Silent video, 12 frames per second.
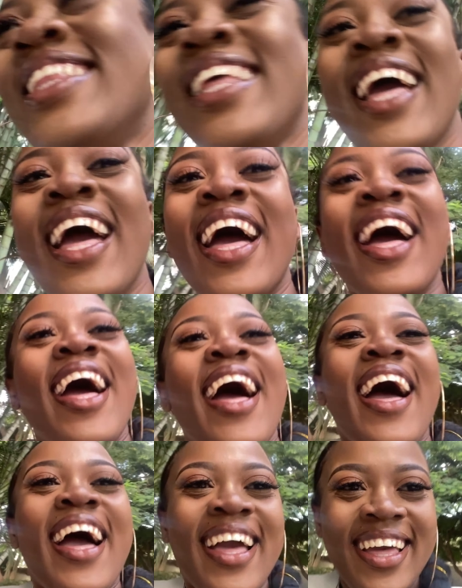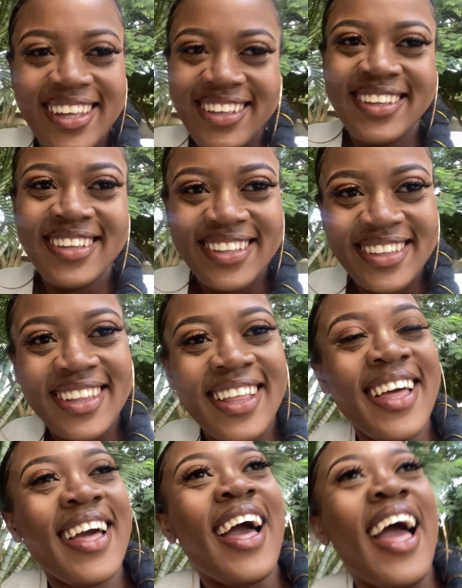can you get the menu please
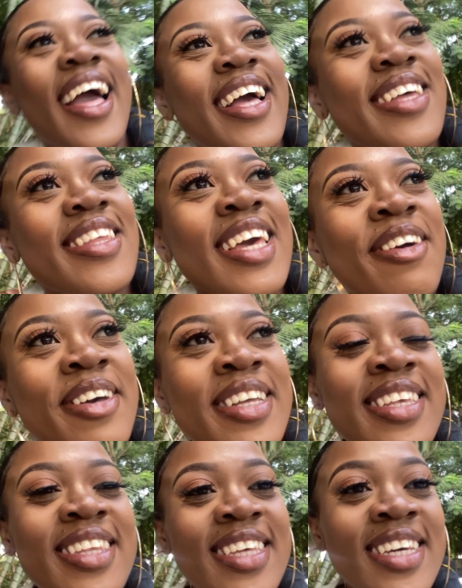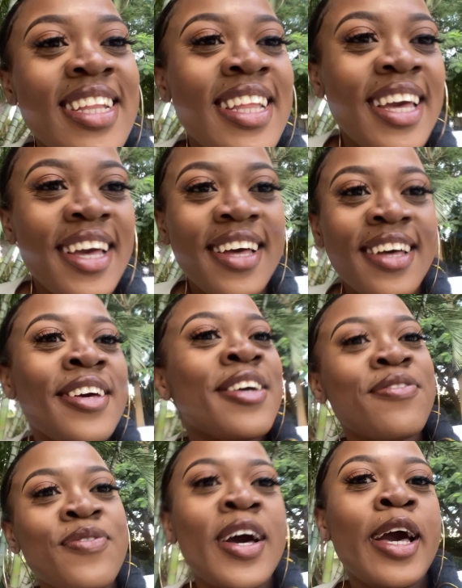it was just chilly,
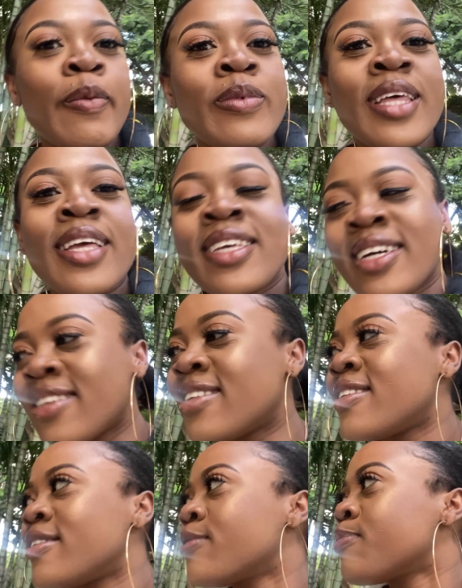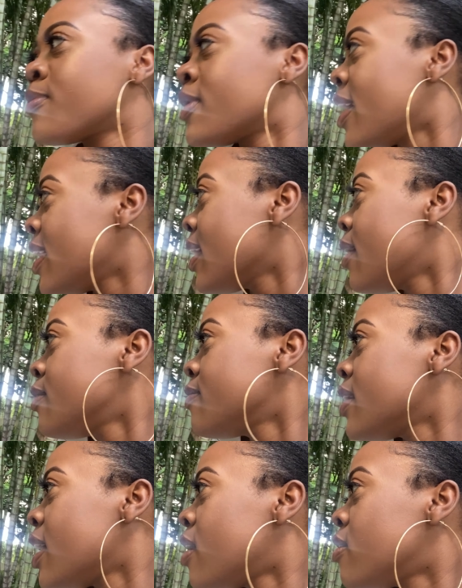good vibes, like just getting out of
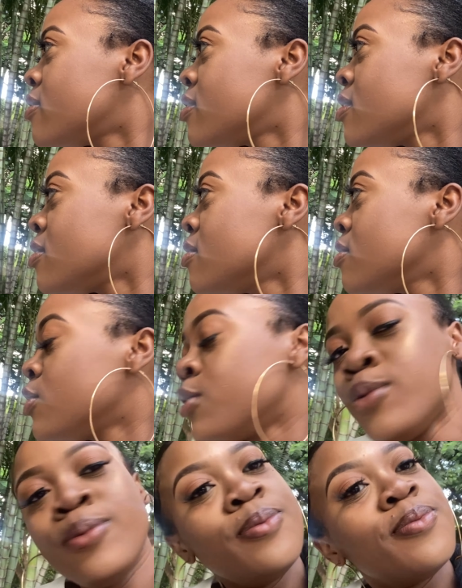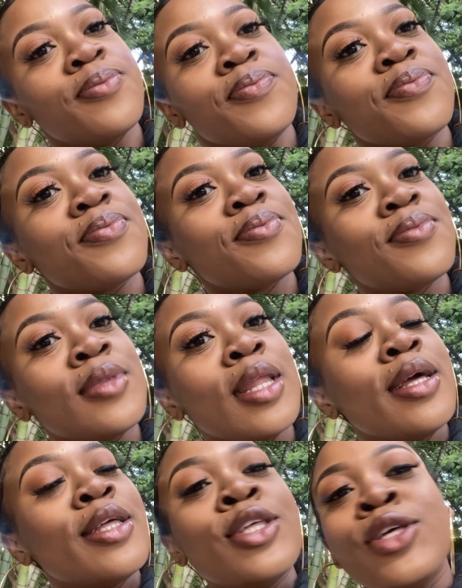the house and you know,
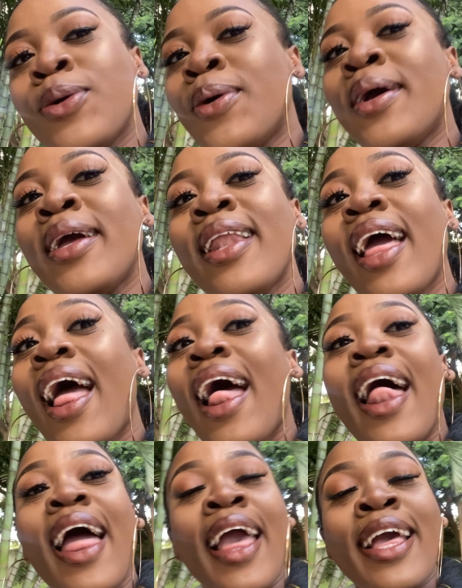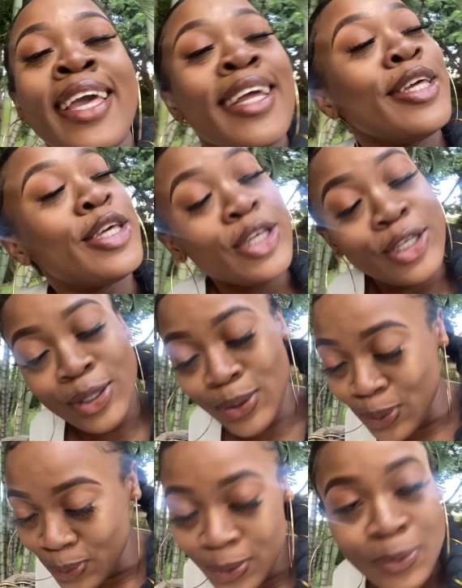getting cute or whatever. And getting
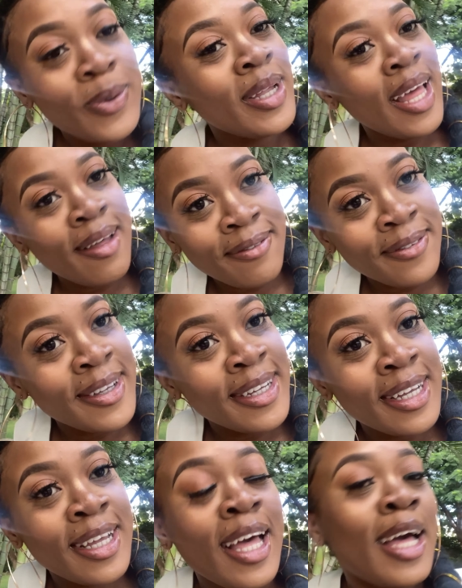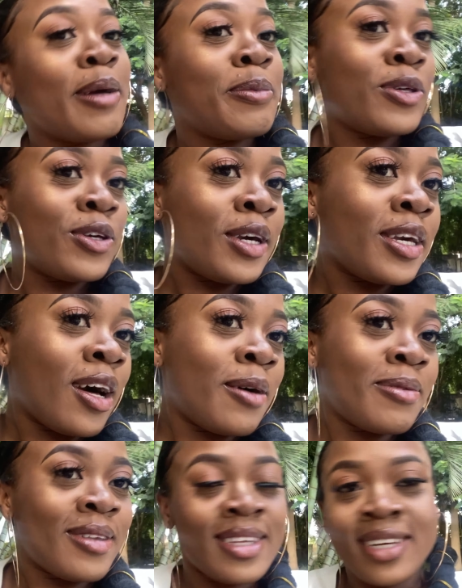cute or whatever. I'm sure y'all
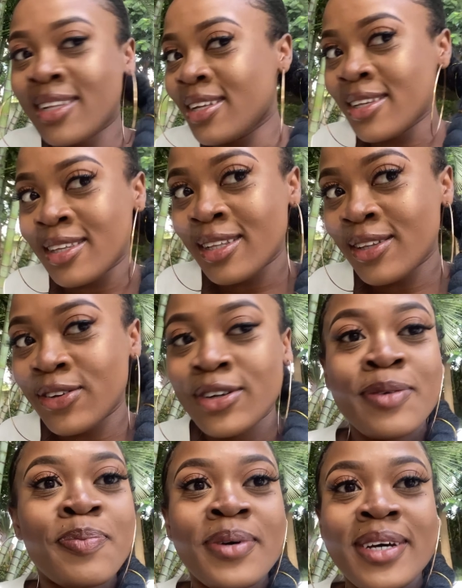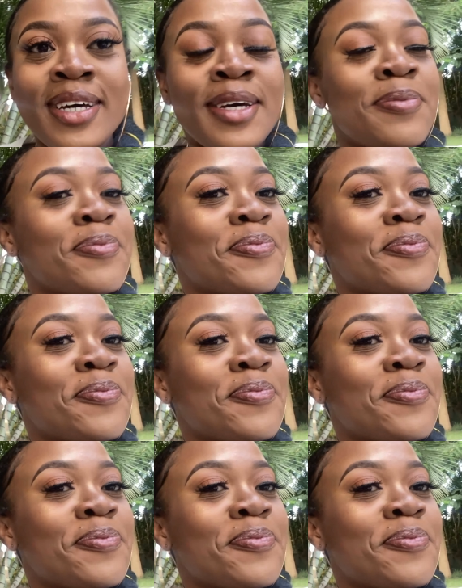will see this look, but